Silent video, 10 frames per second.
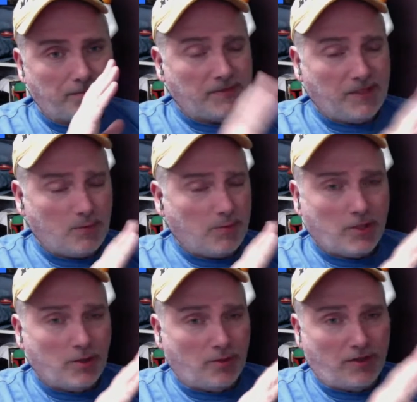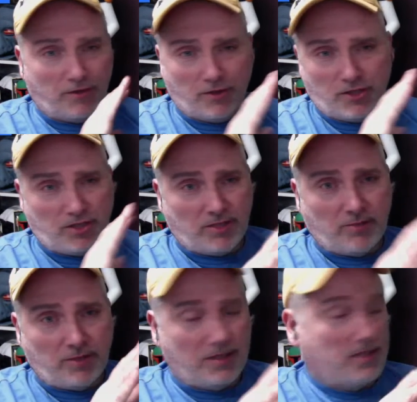This would be a good one if you're just
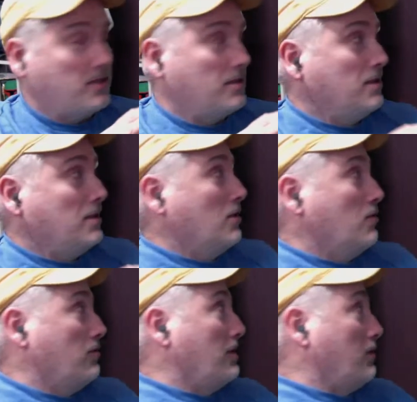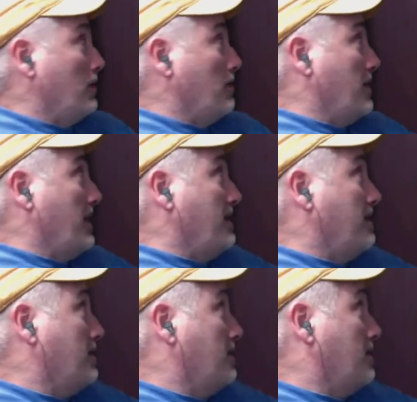someone that doesn't really want to paint
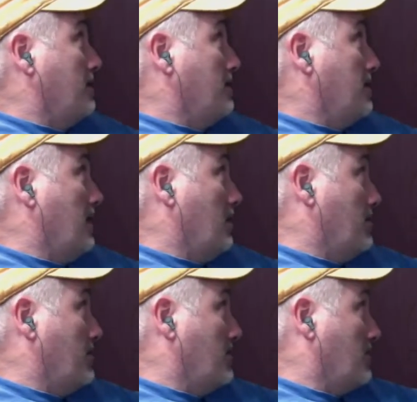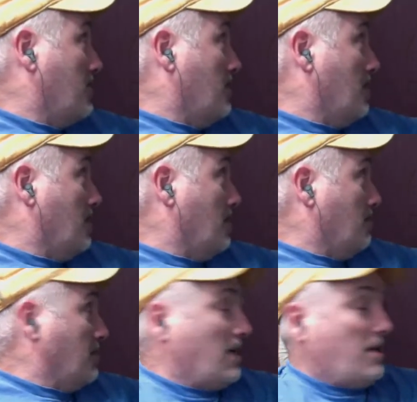helmets.
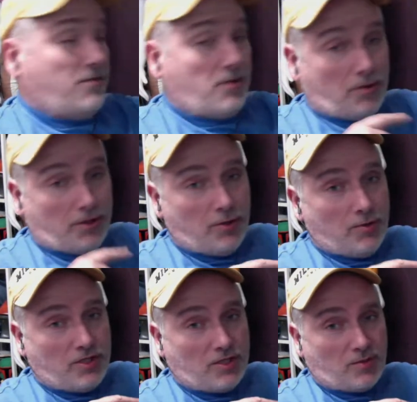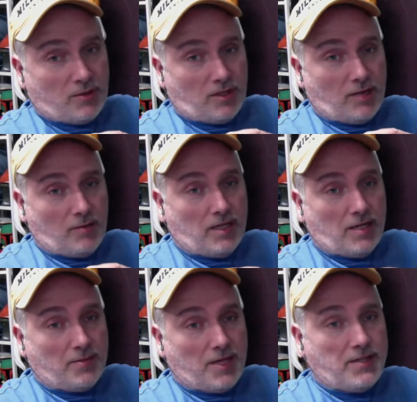But if you're going to use this one, I would
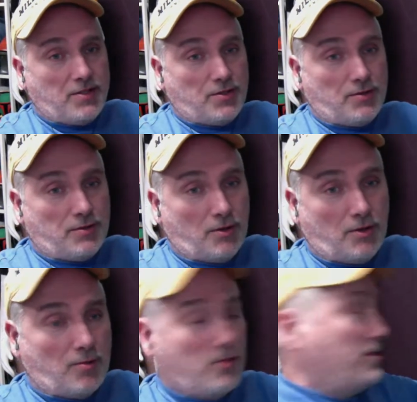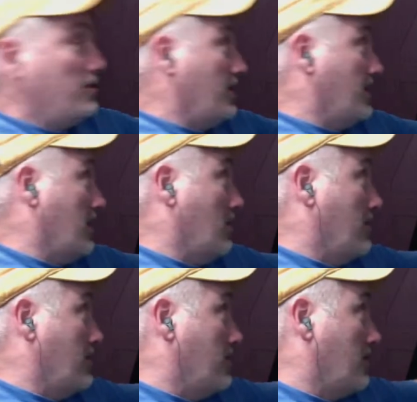not paint your armor until you get the
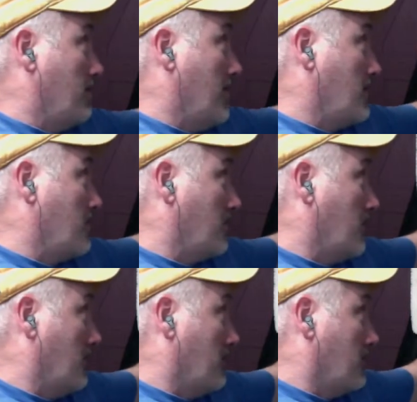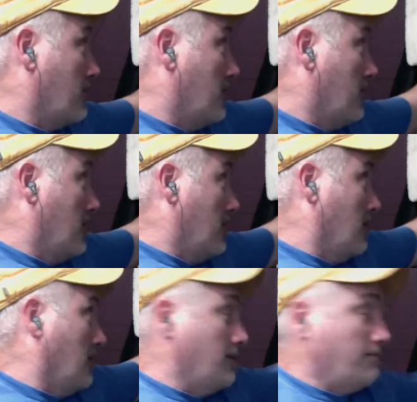helmet, so you can match the colors.
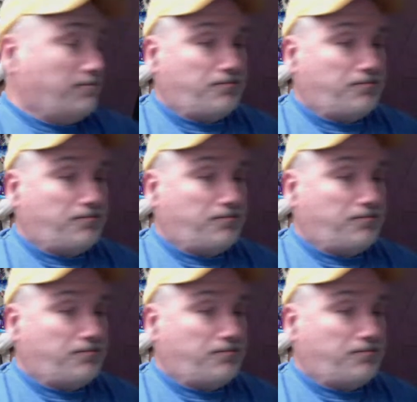Um,